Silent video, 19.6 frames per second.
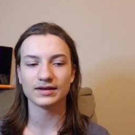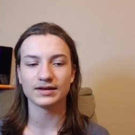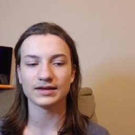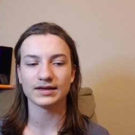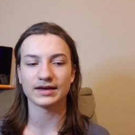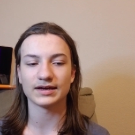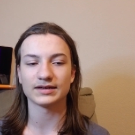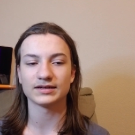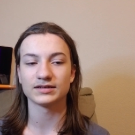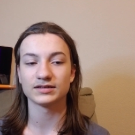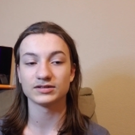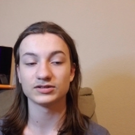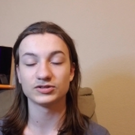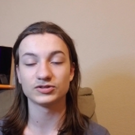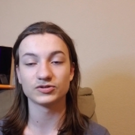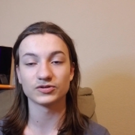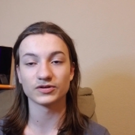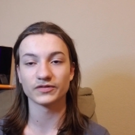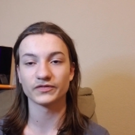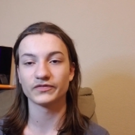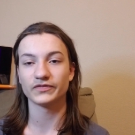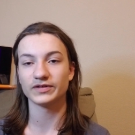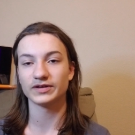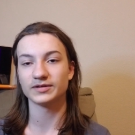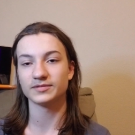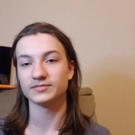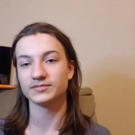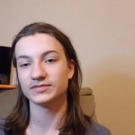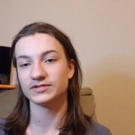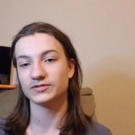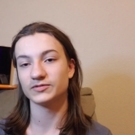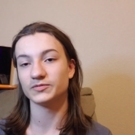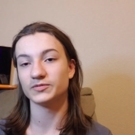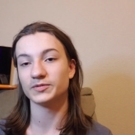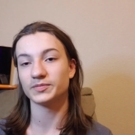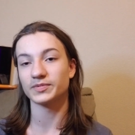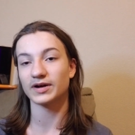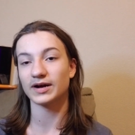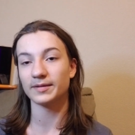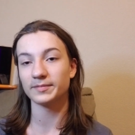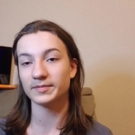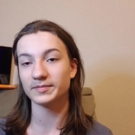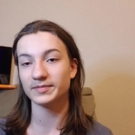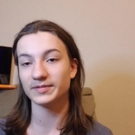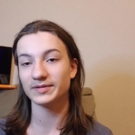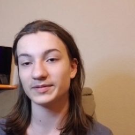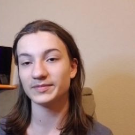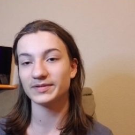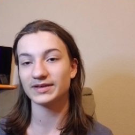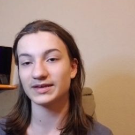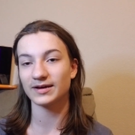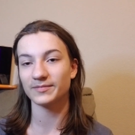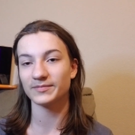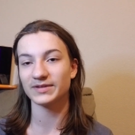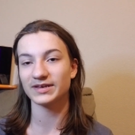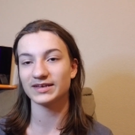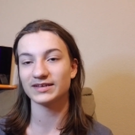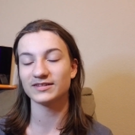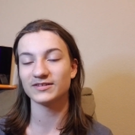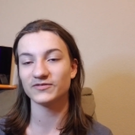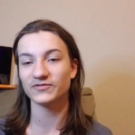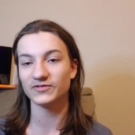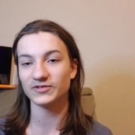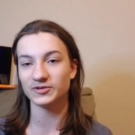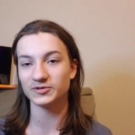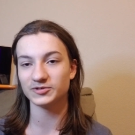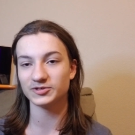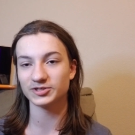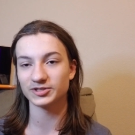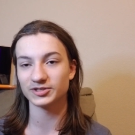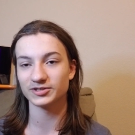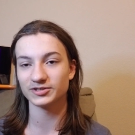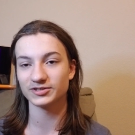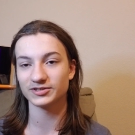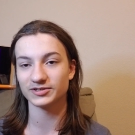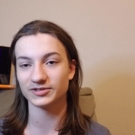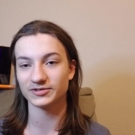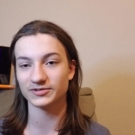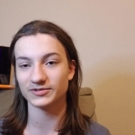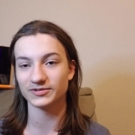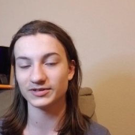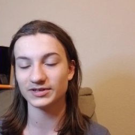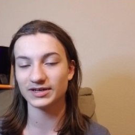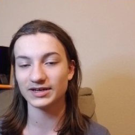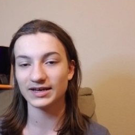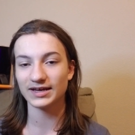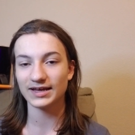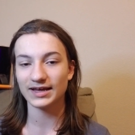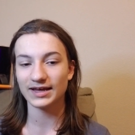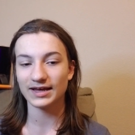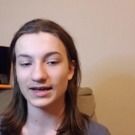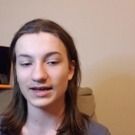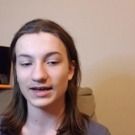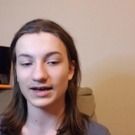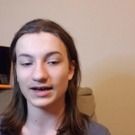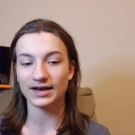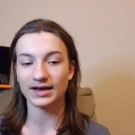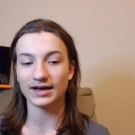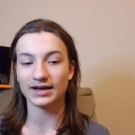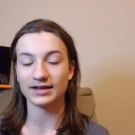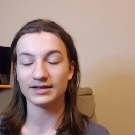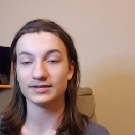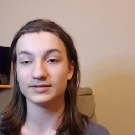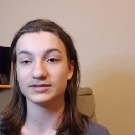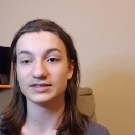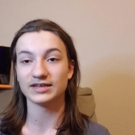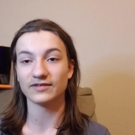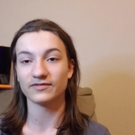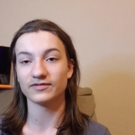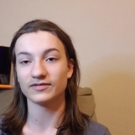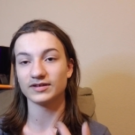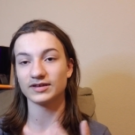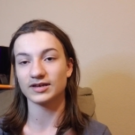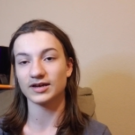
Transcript: yeah, short films will probably be coming in the future soon. Uh, definitely